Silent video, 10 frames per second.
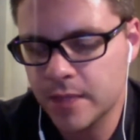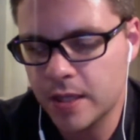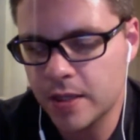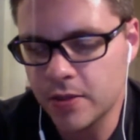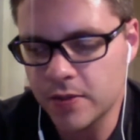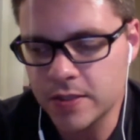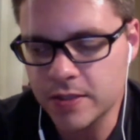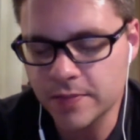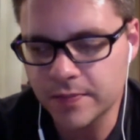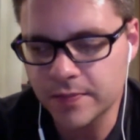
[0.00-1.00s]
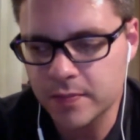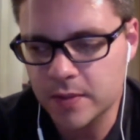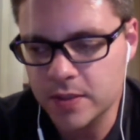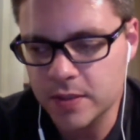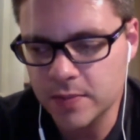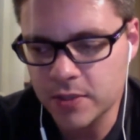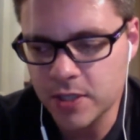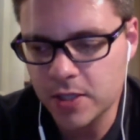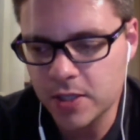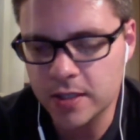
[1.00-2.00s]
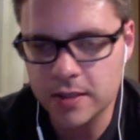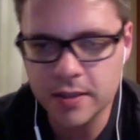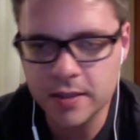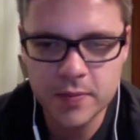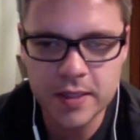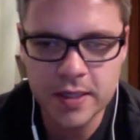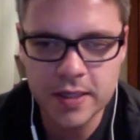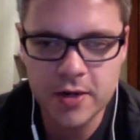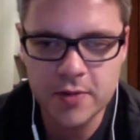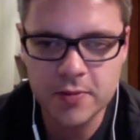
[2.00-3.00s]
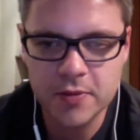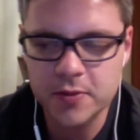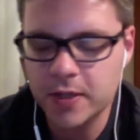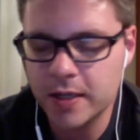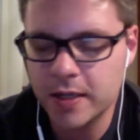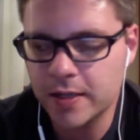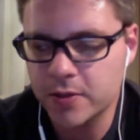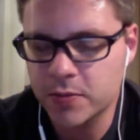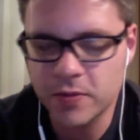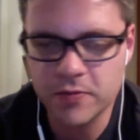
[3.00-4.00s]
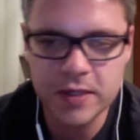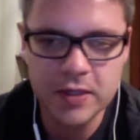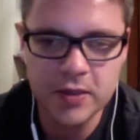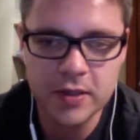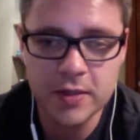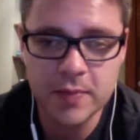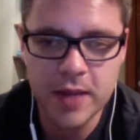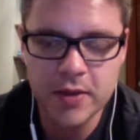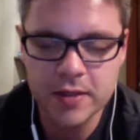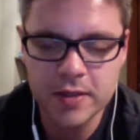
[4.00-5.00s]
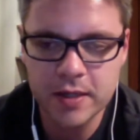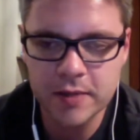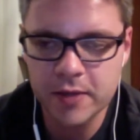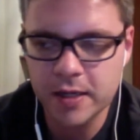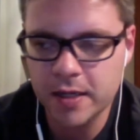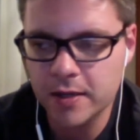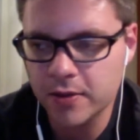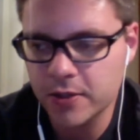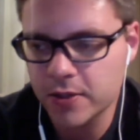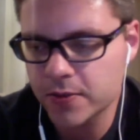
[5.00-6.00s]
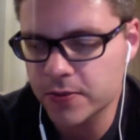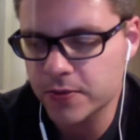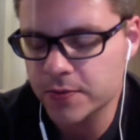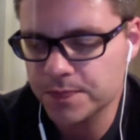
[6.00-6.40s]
There is some chocolate, a little bit of caramel. There's more vanilla on the palate than I got on the nose.